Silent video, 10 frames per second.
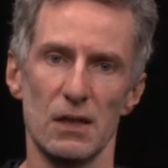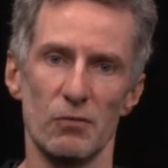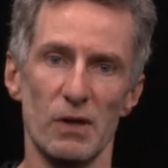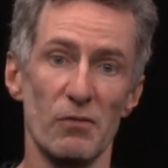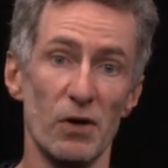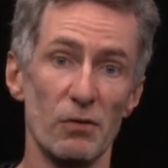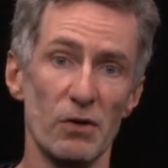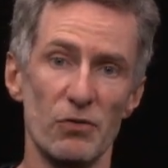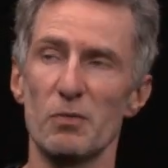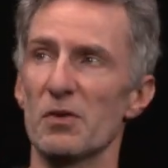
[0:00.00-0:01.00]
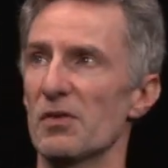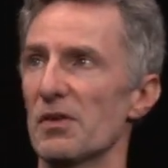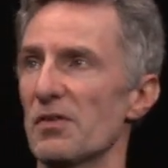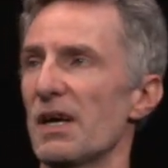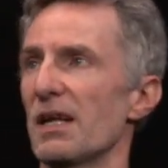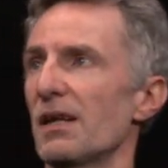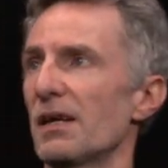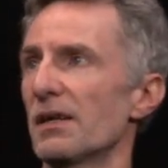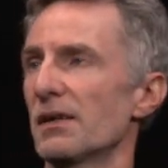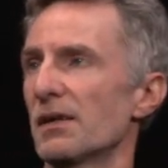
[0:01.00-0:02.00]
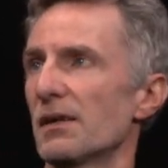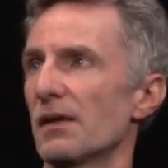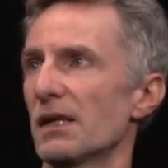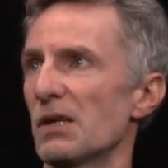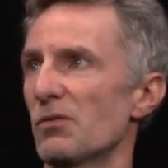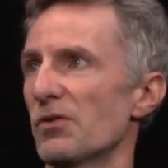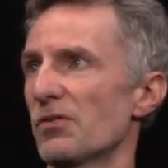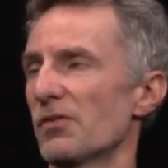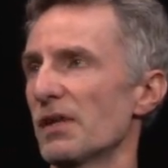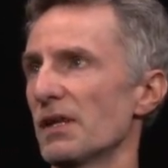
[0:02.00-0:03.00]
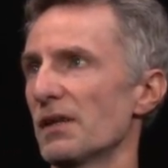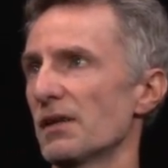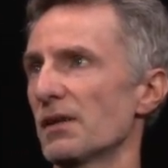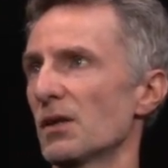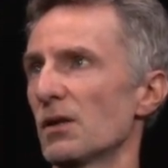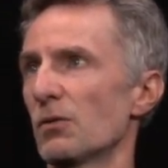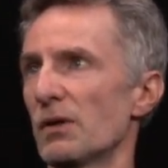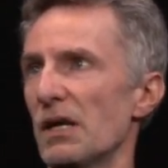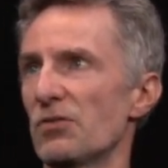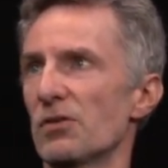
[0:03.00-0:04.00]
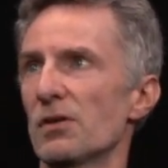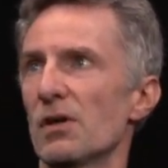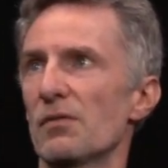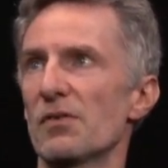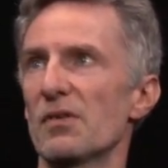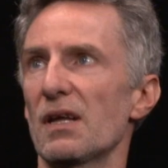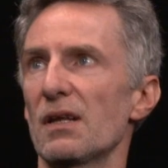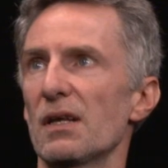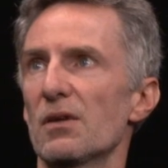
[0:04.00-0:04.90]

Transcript: We have other instruments on the satellite that give us the location of the satellite.